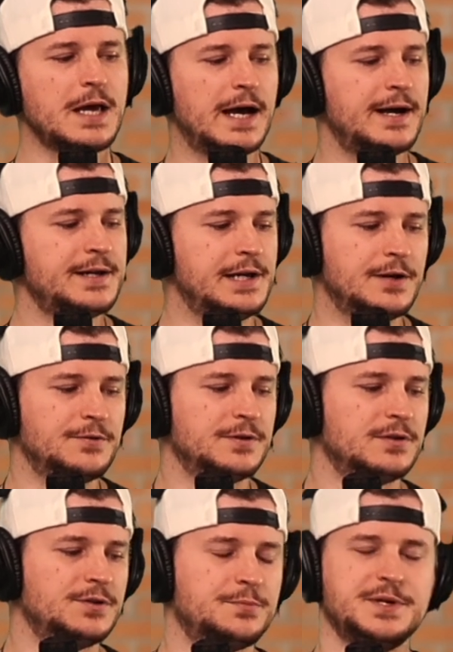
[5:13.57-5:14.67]
you know, a
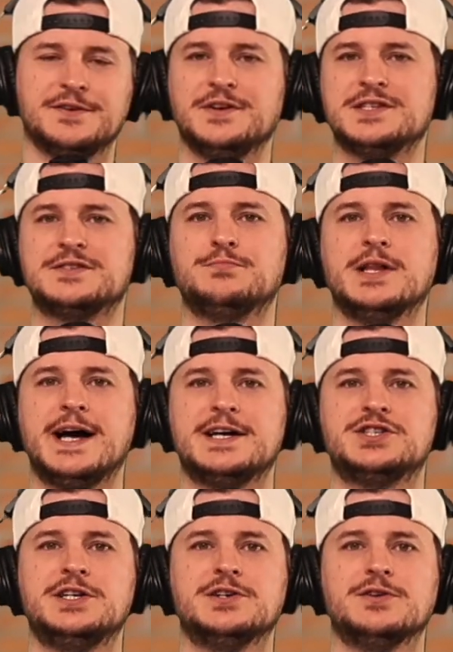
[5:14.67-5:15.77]
little bit of a splash
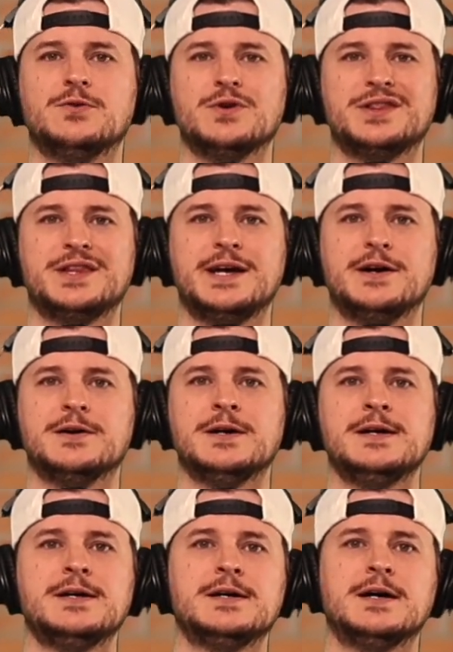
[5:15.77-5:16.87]
here or there,
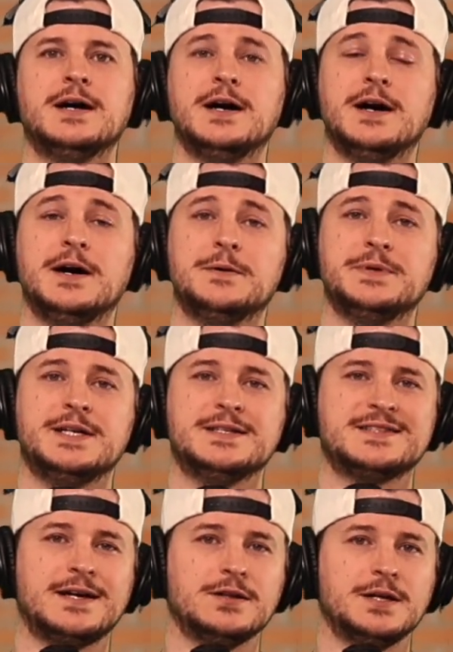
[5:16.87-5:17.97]
in, say,
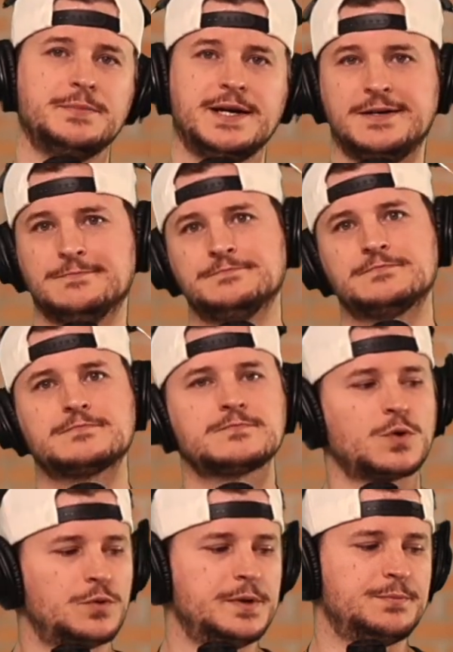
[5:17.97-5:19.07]
a lemonade
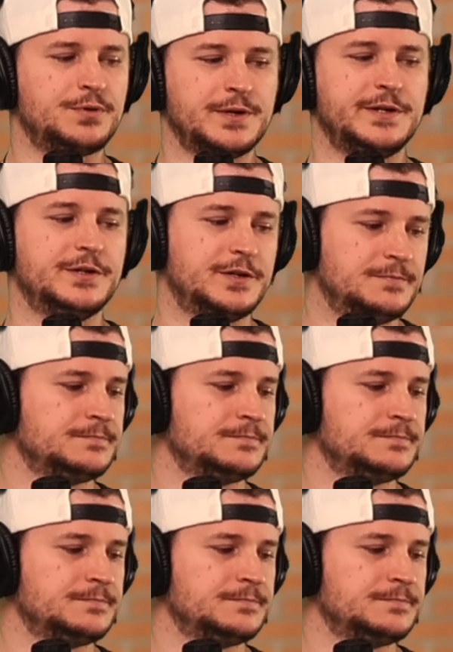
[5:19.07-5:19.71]
would be pretty good.